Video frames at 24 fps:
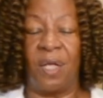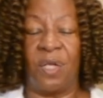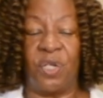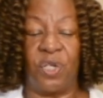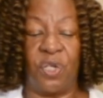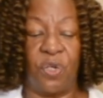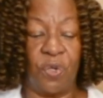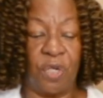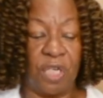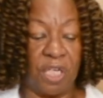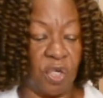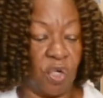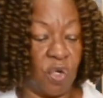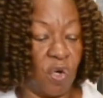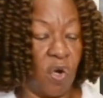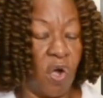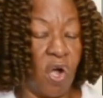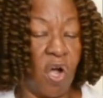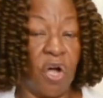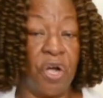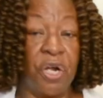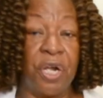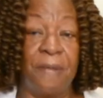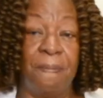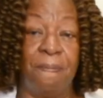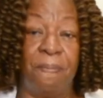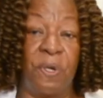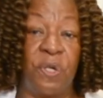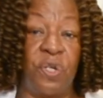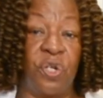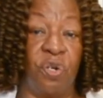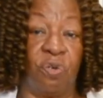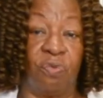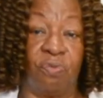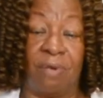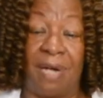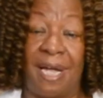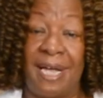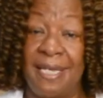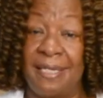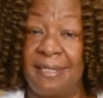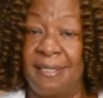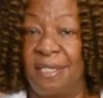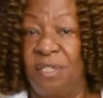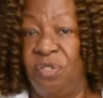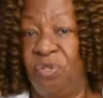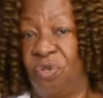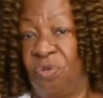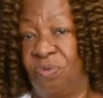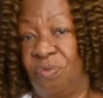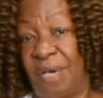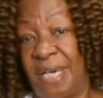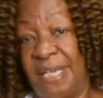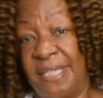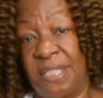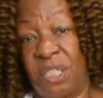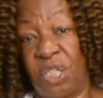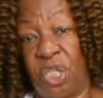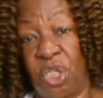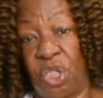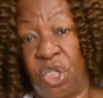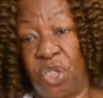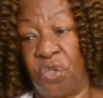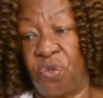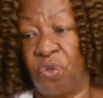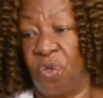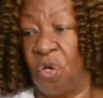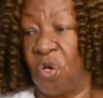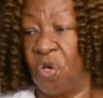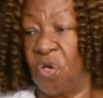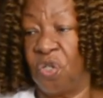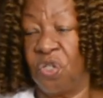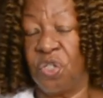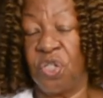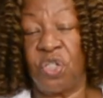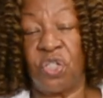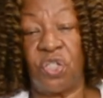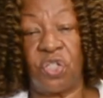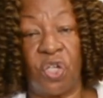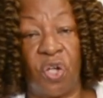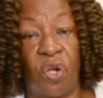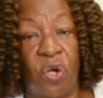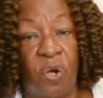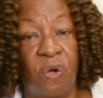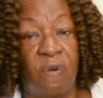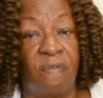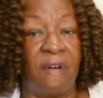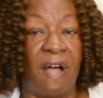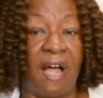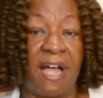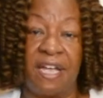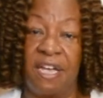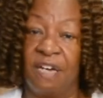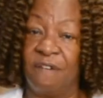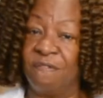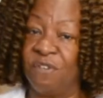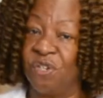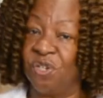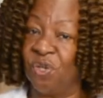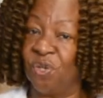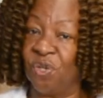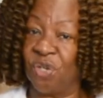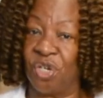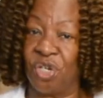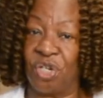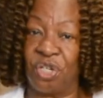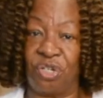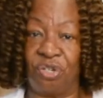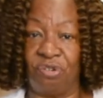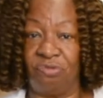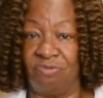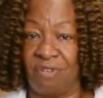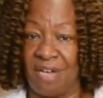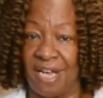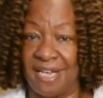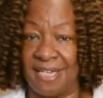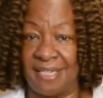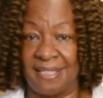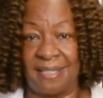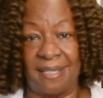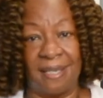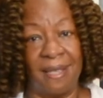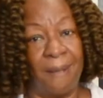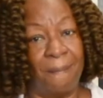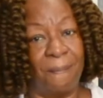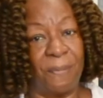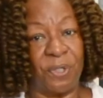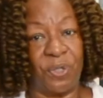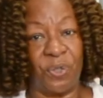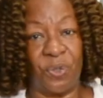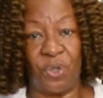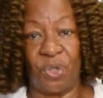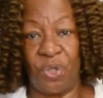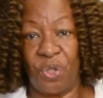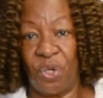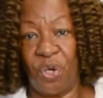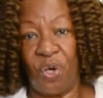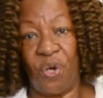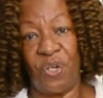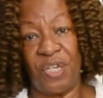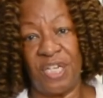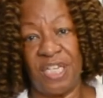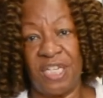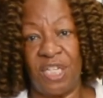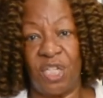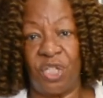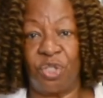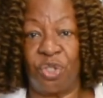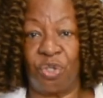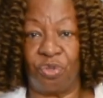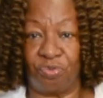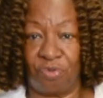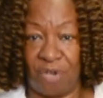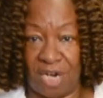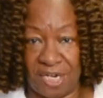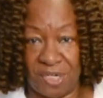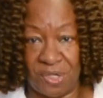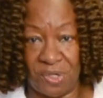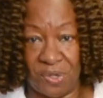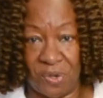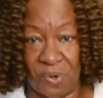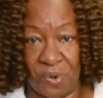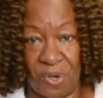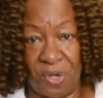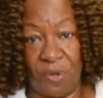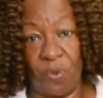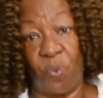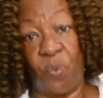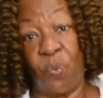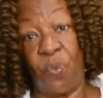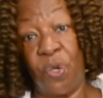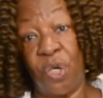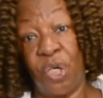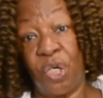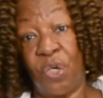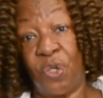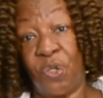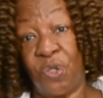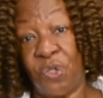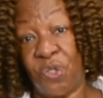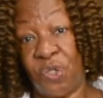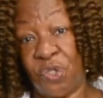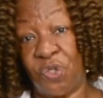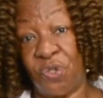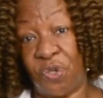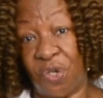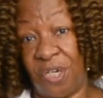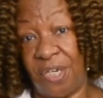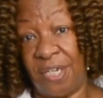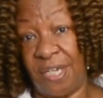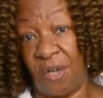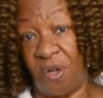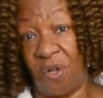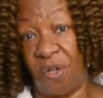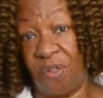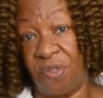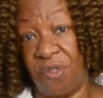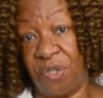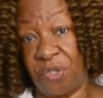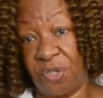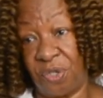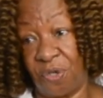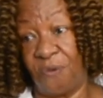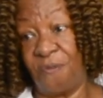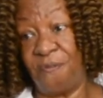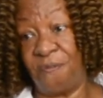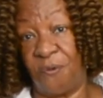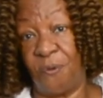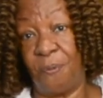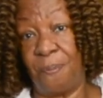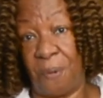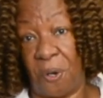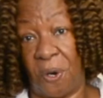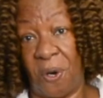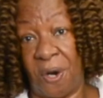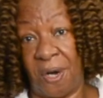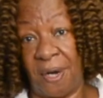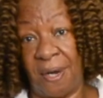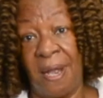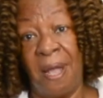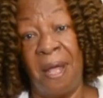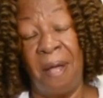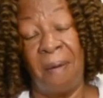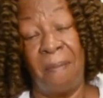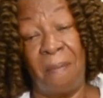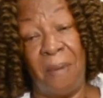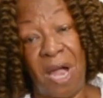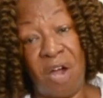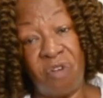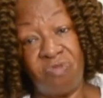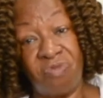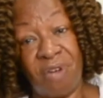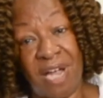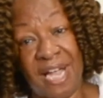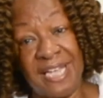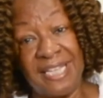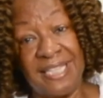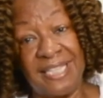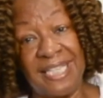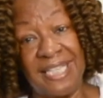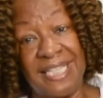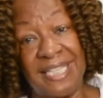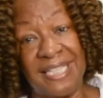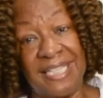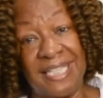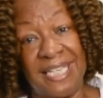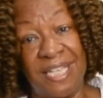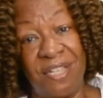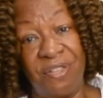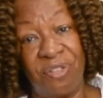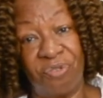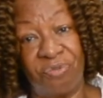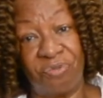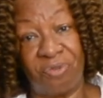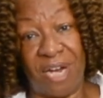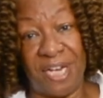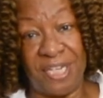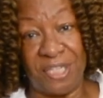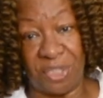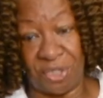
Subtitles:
you can go on and put your rice in your rice cooker or on the stove, however you cook your rice. But you can go on and get your rice going. We're going to start on the tofu part. My rice is in the rice